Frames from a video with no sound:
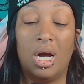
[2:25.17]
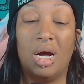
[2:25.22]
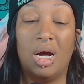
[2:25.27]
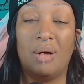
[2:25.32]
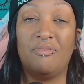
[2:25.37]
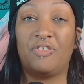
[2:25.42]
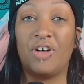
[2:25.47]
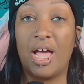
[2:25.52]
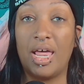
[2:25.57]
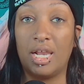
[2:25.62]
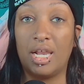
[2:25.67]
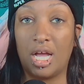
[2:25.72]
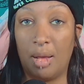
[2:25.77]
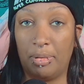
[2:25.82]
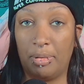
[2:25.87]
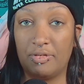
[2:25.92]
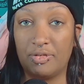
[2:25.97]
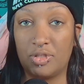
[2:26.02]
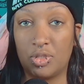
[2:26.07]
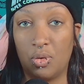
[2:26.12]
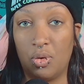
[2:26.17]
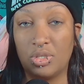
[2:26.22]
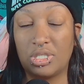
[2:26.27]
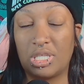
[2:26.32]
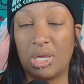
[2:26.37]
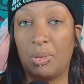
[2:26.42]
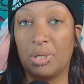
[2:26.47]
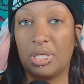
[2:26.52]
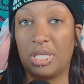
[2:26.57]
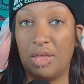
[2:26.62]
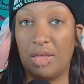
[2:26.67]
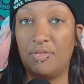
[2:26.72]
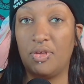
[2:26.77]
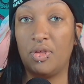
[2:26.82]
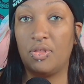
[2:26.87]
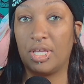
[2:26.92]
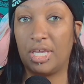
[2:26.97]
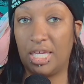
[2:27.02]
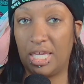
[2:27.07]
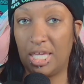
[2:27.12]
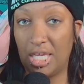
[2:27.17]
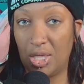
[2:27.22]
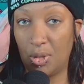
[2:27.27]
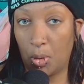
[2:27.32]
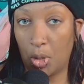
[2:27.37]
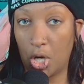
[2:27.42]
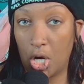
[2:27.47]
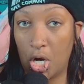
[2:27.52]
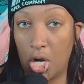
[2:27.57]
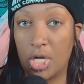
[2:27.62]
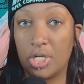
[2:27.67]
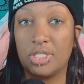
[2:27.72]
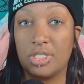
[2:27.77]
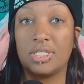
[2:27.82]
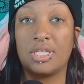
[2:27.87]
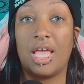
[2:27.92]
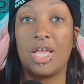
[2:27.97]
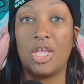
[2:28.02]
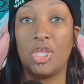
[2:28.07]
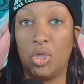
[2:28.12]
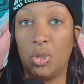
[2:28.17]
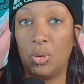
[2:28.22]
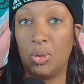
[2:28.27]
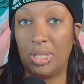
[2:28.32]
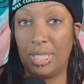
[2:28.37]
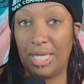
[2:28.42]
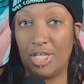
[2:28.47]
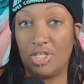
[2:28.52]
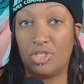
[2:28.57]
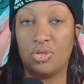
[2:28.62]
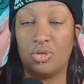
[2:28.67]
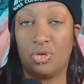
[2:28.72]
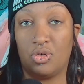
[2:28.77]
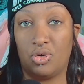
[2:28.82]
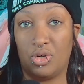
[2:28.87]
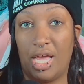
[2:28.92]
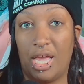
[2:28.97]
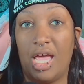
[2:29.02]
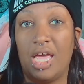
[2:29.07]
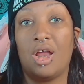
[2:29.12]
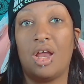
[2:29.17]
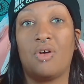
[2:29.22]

Find a couple of tools that will give you the keywords that you need to create